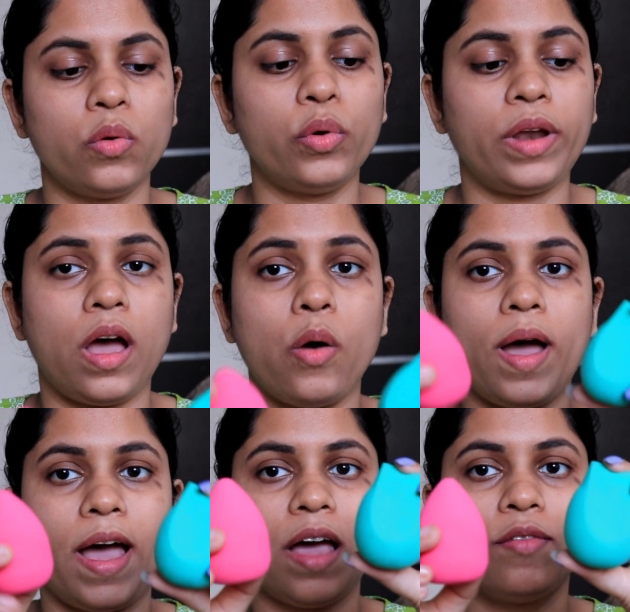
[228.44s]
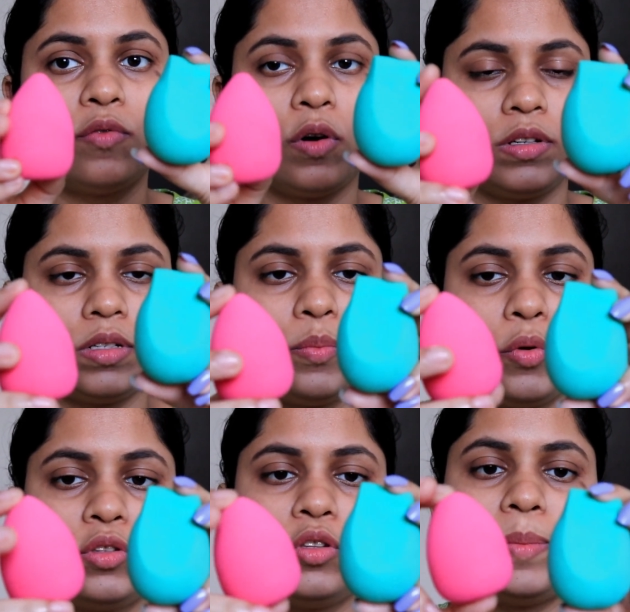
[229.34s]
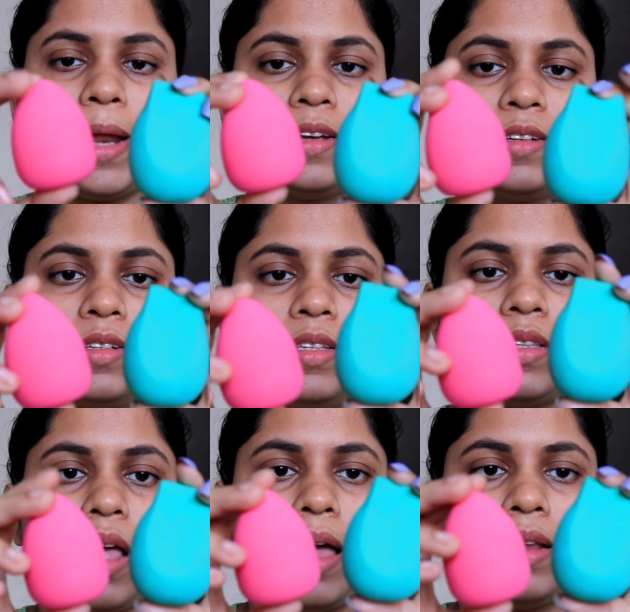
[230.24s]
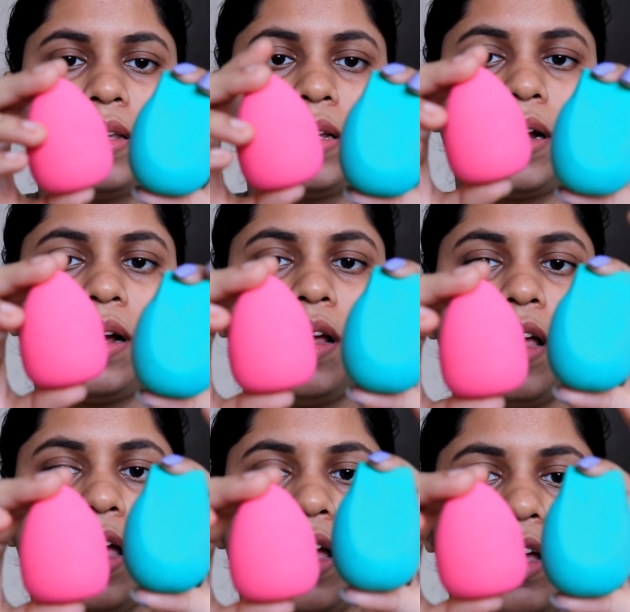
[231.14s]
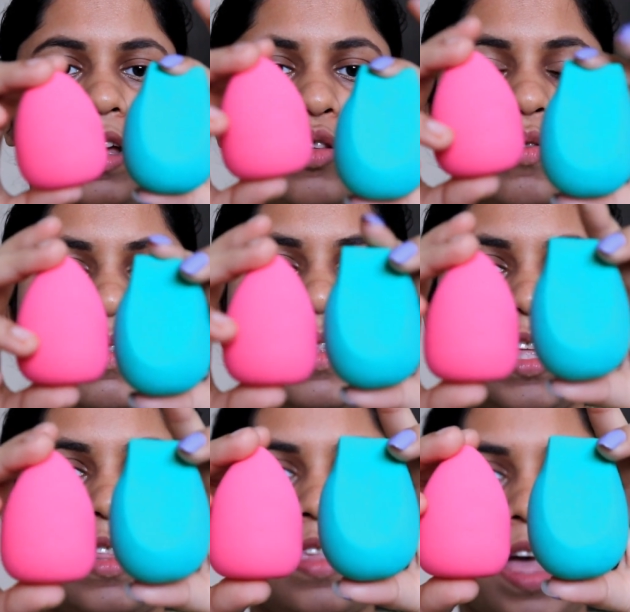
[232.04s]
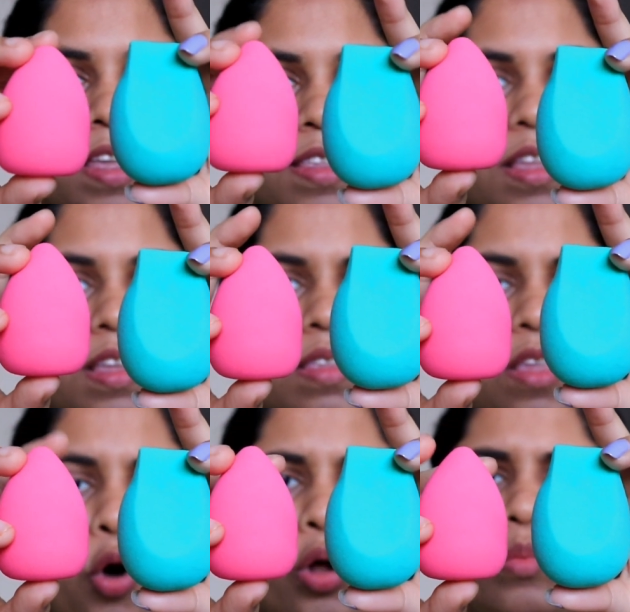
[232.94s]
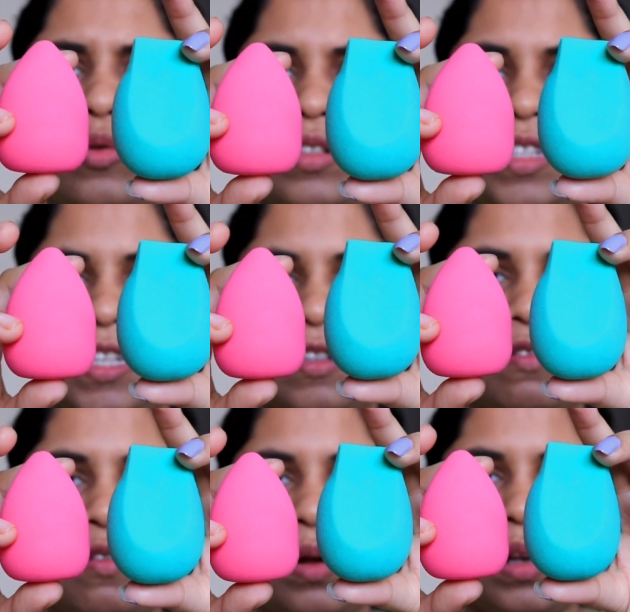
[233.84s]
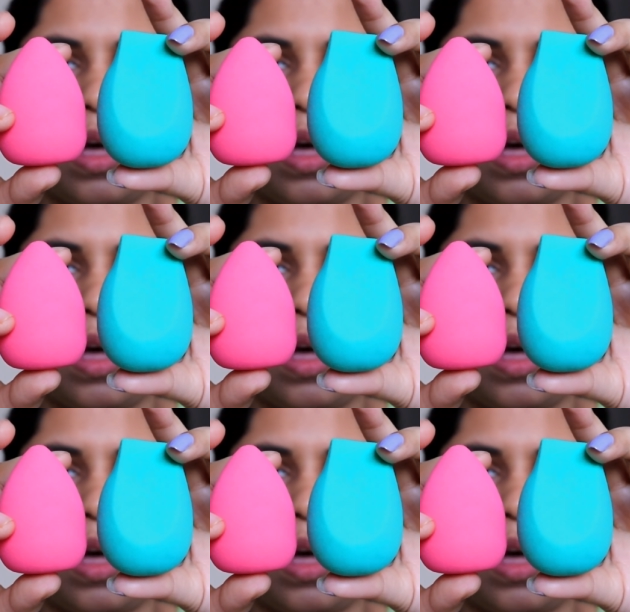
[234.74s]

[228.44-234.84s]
So now I have washed both the blenders, and as you can see, the size is almost equal